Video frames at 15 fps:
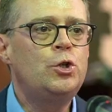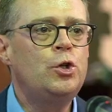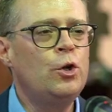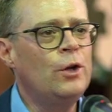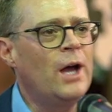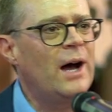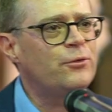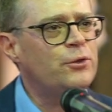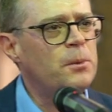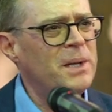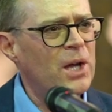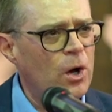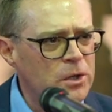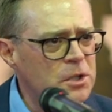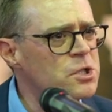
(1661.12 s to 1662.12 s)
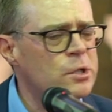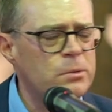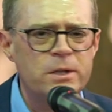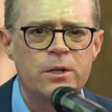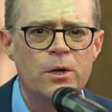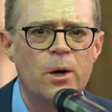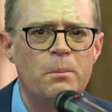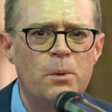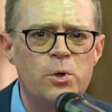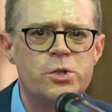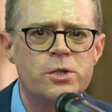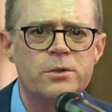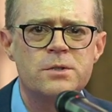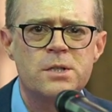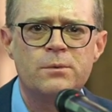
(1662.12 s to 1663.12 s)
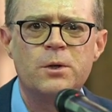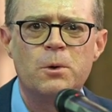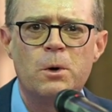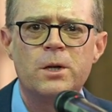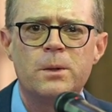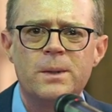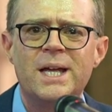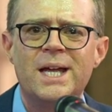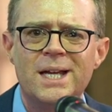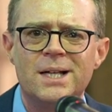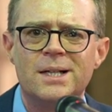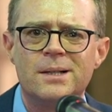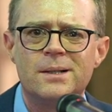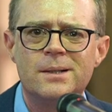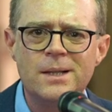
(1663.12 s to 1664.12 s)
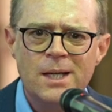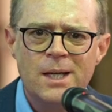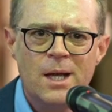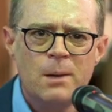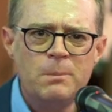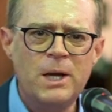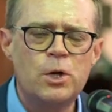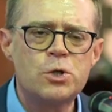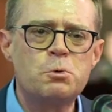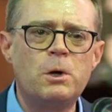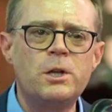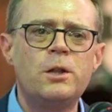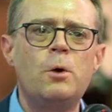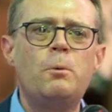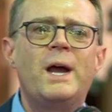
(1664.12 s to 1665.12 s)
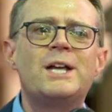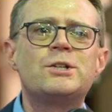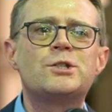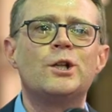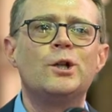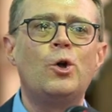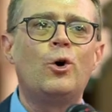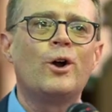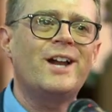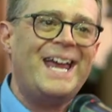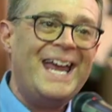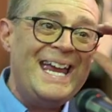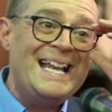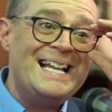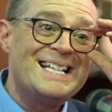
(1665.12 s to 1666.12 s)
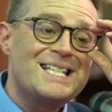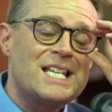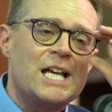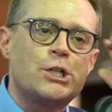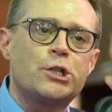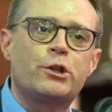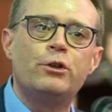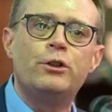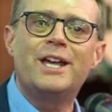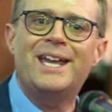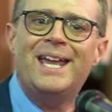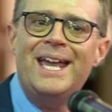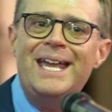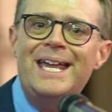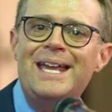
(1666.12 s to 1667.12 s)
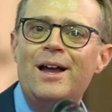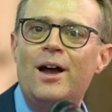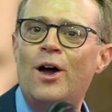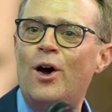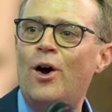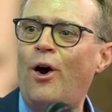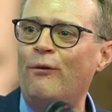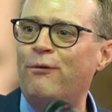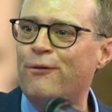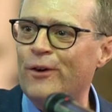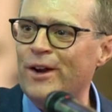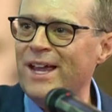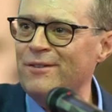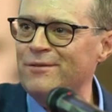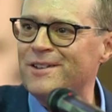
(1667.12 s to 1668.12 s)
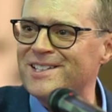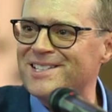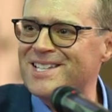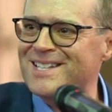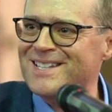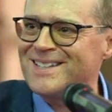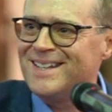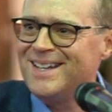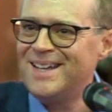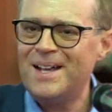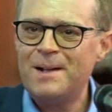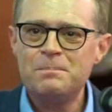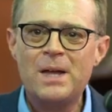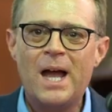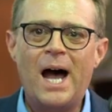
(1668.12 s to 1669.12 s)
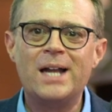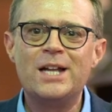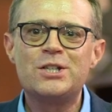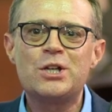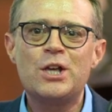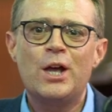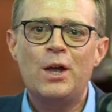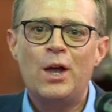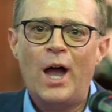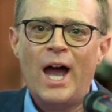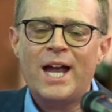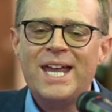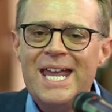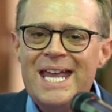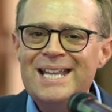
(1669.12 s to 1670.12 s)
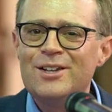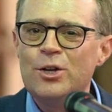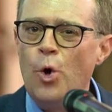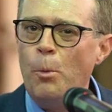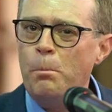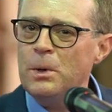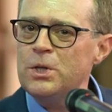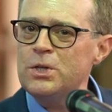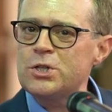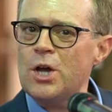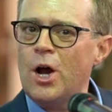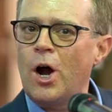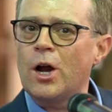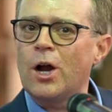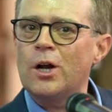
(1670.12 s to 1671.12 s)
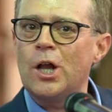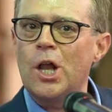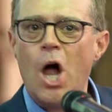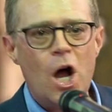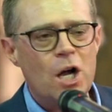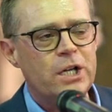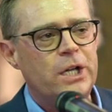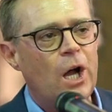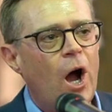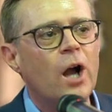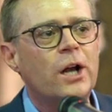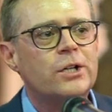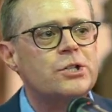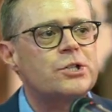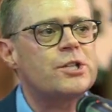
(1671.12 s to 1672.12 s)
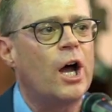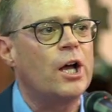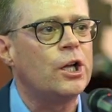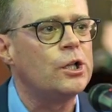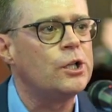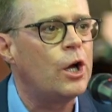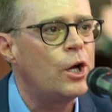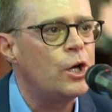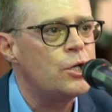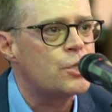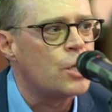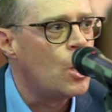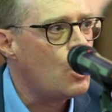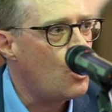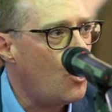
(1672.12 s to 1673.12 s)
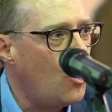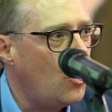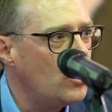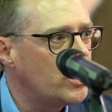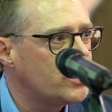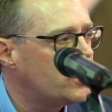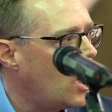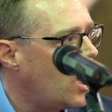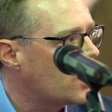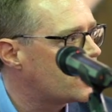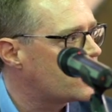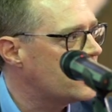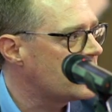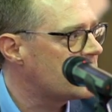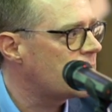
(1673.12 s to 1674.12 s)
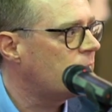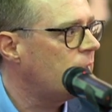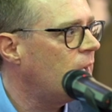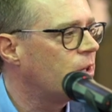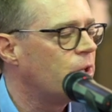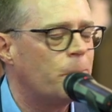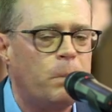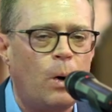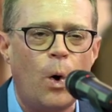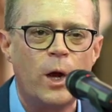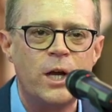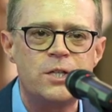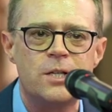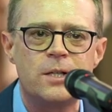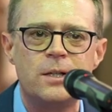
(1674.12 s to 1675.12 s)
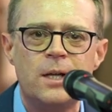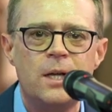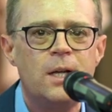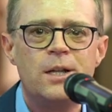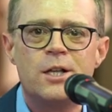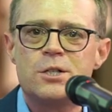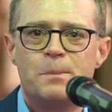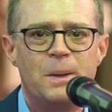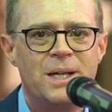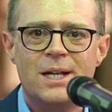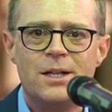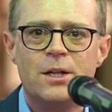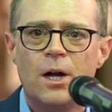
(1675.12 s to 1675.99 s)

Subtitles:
do have to be honest with your emotions if you want to be healed. Because one of the ways the Lord heals is through the key of forgiveness. And it's a key that opens our locked hearts and allows all the toxicity and the poison that's been in